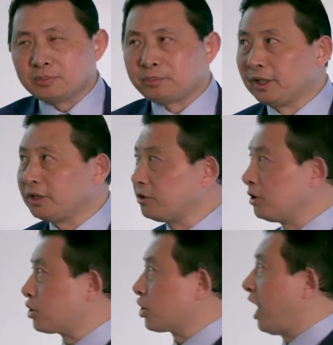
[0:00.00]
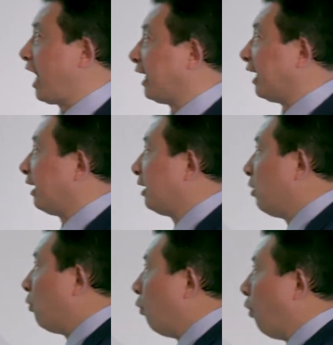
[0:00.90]
you bring to China,
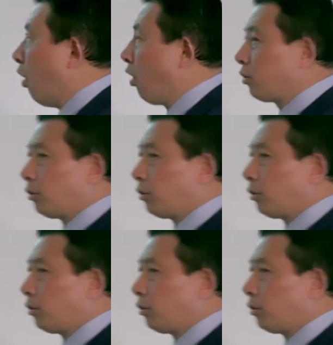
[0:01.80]
will